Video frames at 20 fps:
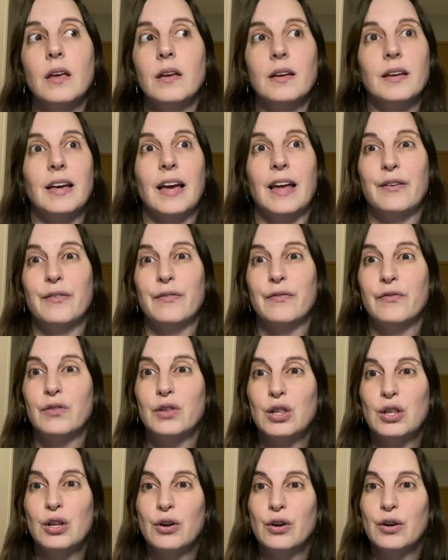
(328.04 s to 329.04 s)
kind of
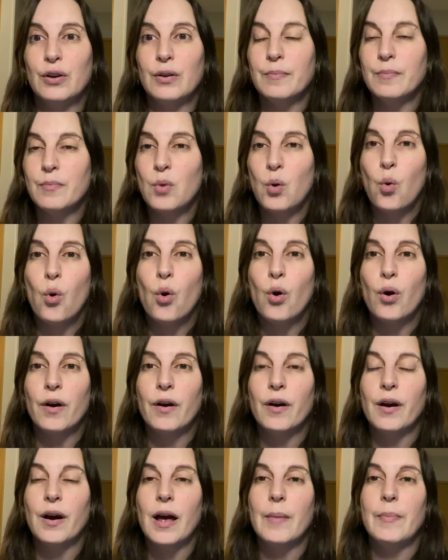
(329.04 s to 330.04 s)
learn
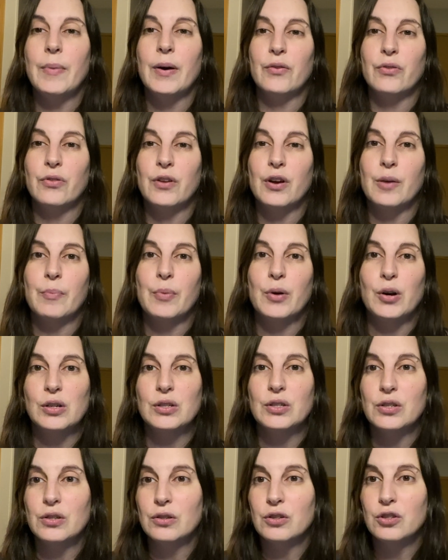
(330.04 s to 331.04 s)
more about their
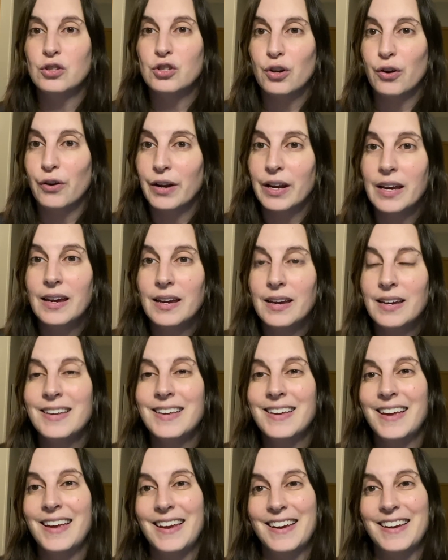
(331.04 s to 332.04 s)
personal journey
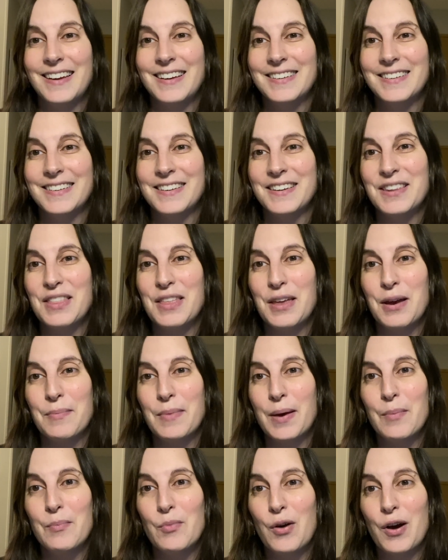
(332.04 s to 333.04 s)
in their
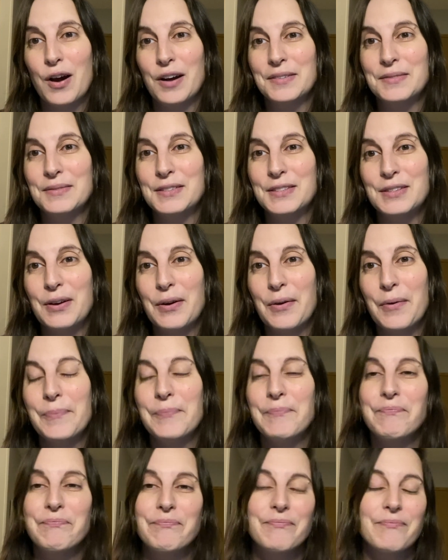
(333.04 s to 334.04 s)
memoir. So
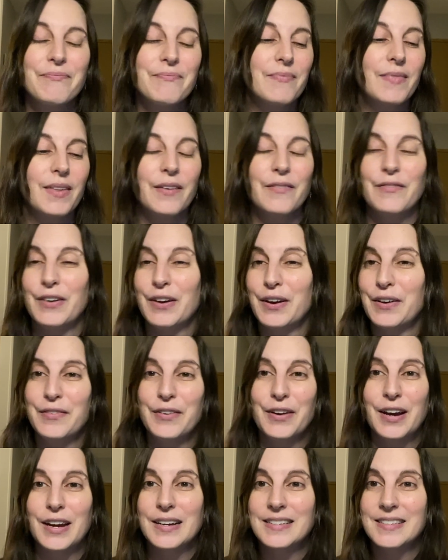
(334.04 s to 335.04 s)
very,
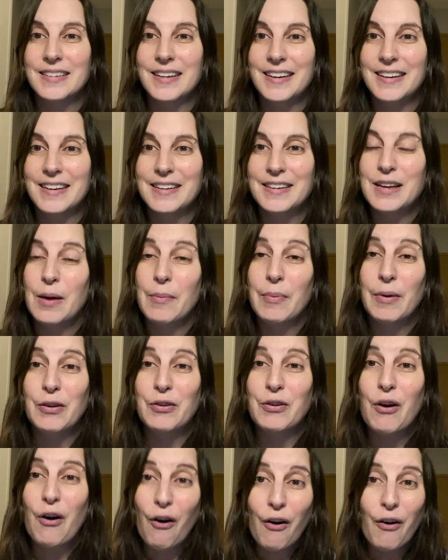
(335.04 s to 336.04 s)
very excited
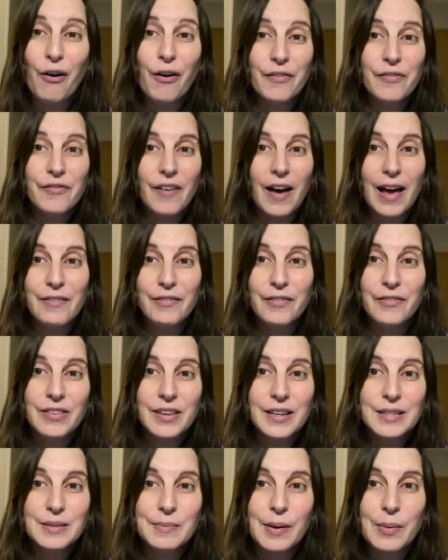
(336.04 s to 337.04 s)
about all five of
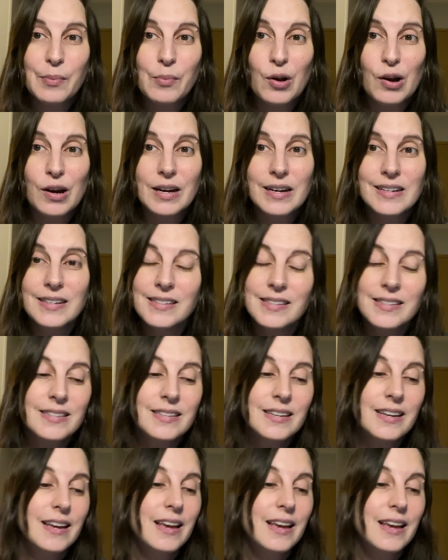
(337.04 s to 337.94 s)
these memoirs.